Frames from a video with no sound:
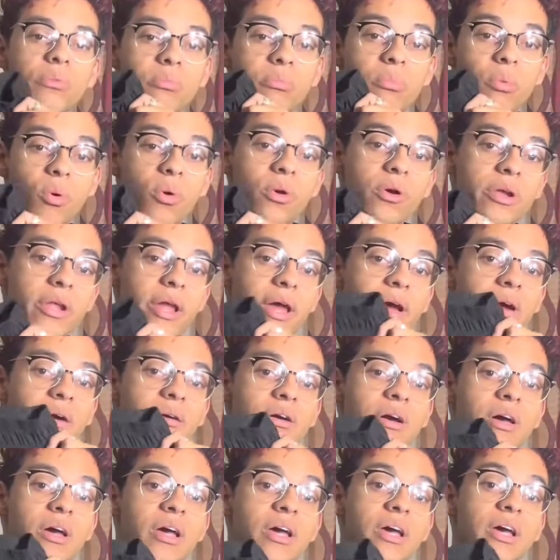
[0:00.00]
more now
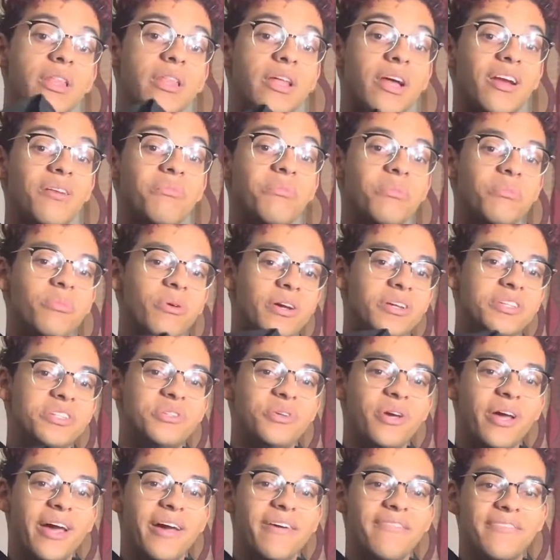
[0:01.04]
that I remember I do
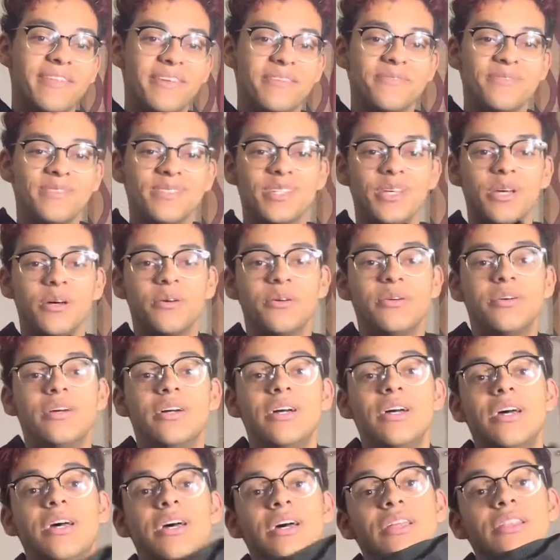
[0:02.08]
have them. So
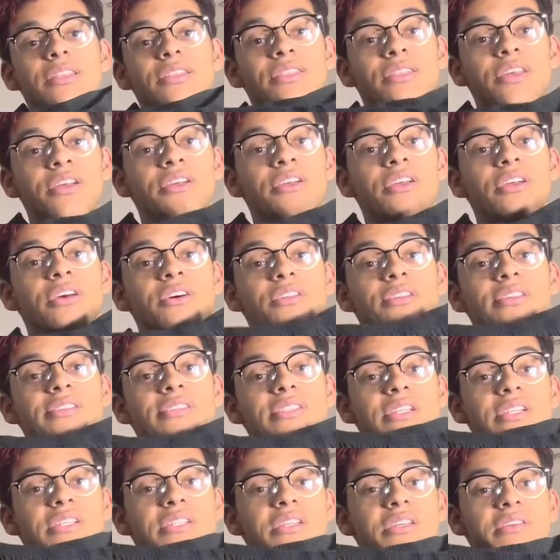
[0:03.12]
there you go, the
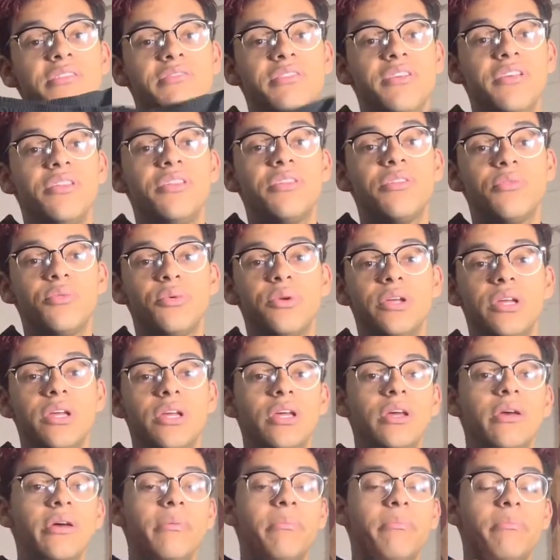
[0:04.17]
CTV3
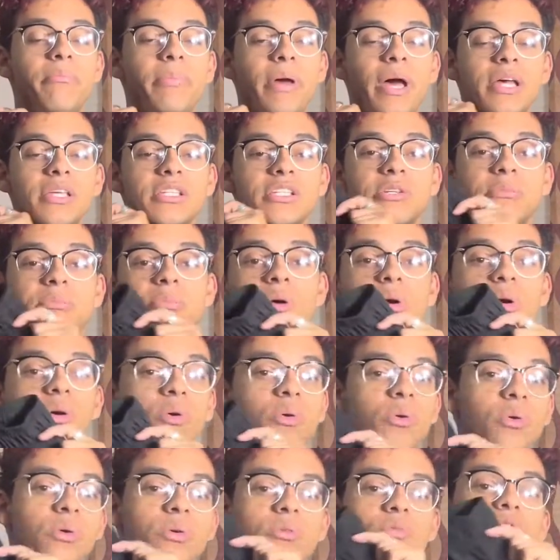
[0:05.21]
basketball
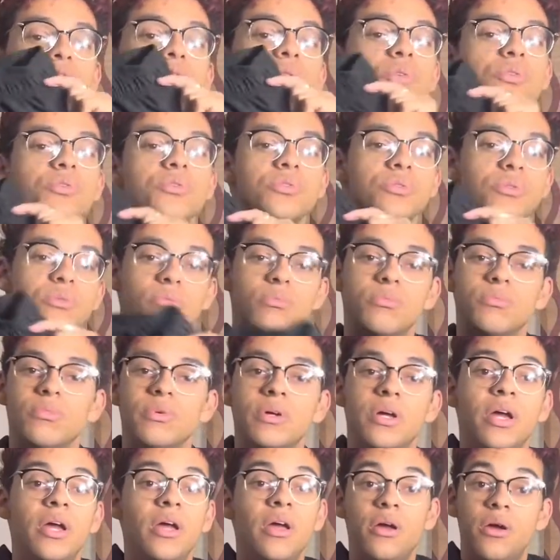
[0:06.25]
or shorts or
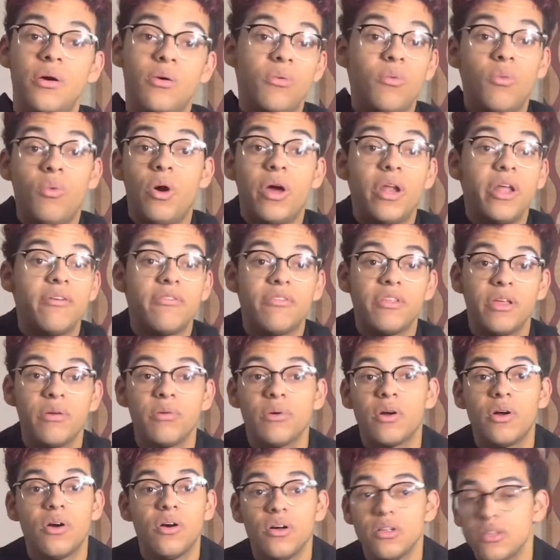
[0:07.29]
whatever they were
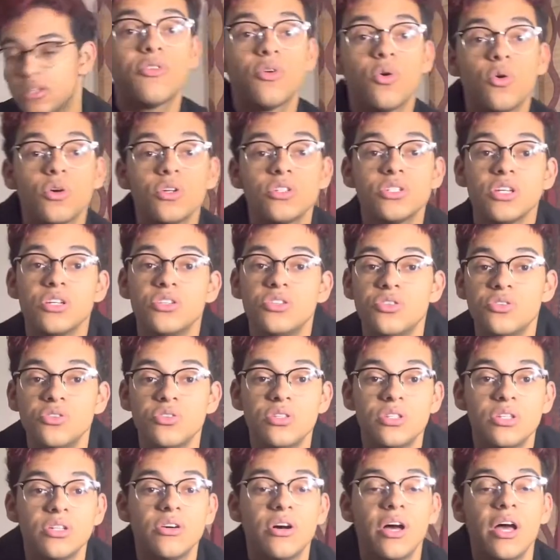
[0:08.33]
called. Of course, I do
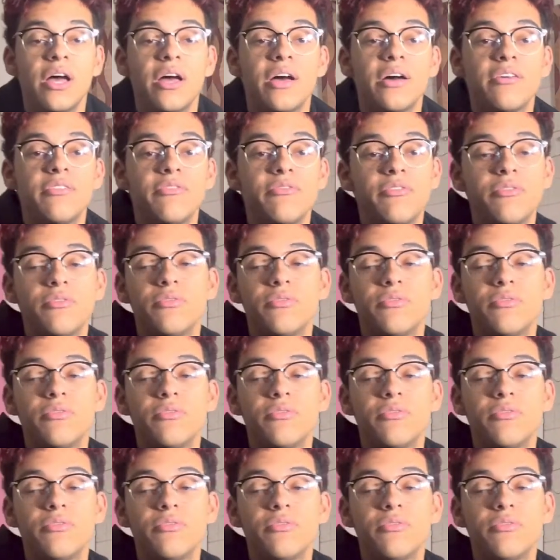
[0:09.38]
still have